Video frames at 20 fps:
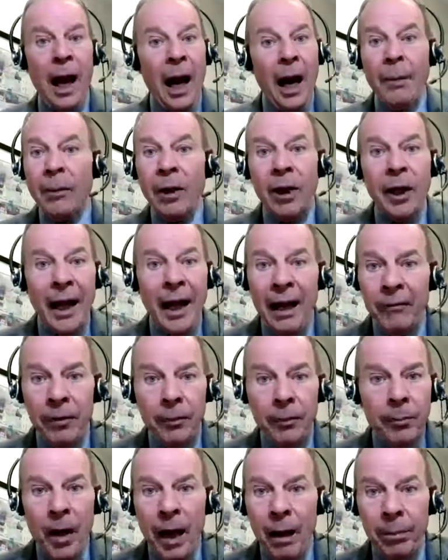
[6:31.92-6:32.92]
I'm going to have
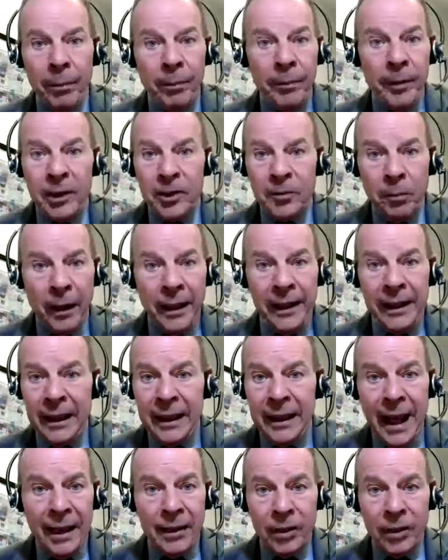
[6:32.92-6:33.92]
a problem
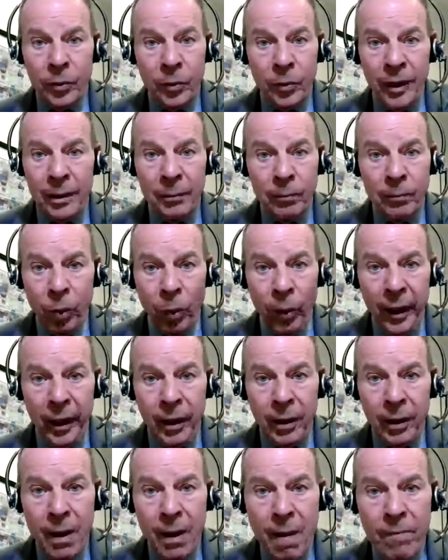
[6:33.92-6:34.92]
explaining that to an
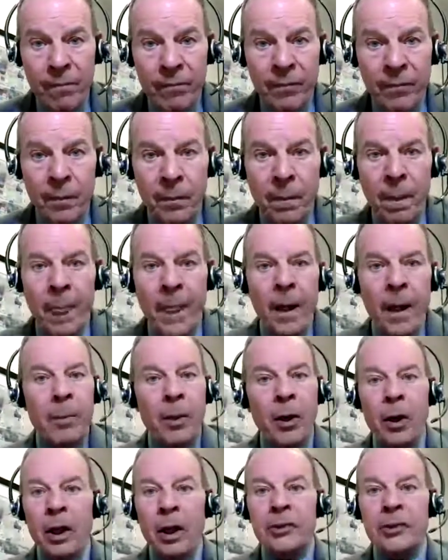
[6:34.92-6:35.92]
employer
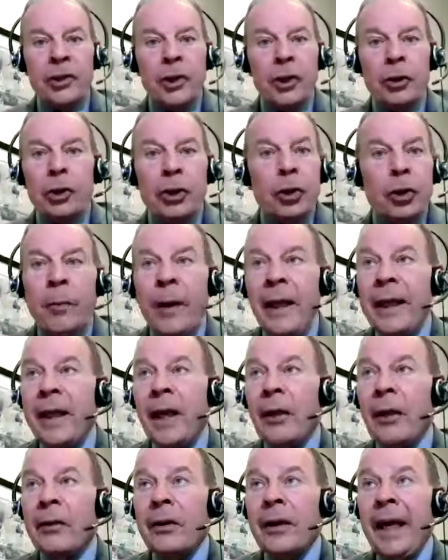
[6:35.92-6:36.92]
because there are too
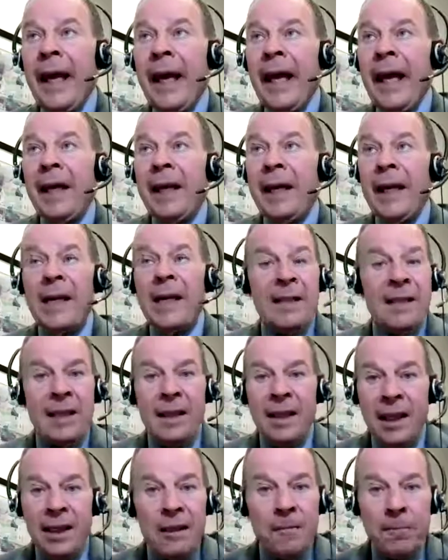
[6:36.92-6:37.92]
many other candidates
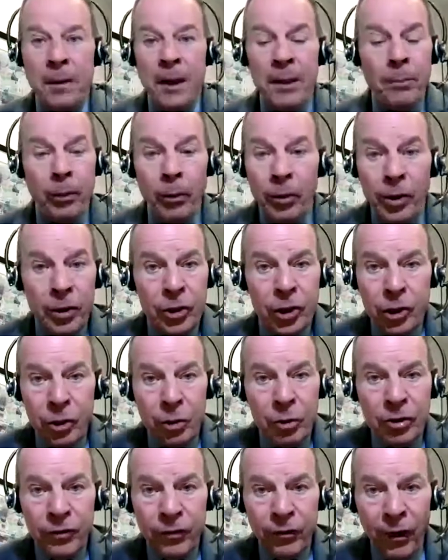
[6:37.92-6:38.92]
that these people can
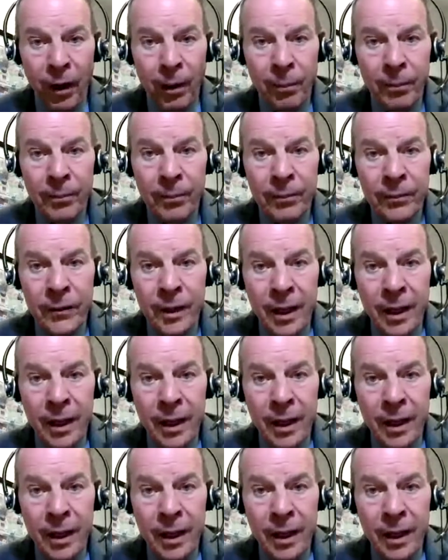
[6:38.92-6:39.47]
choose from,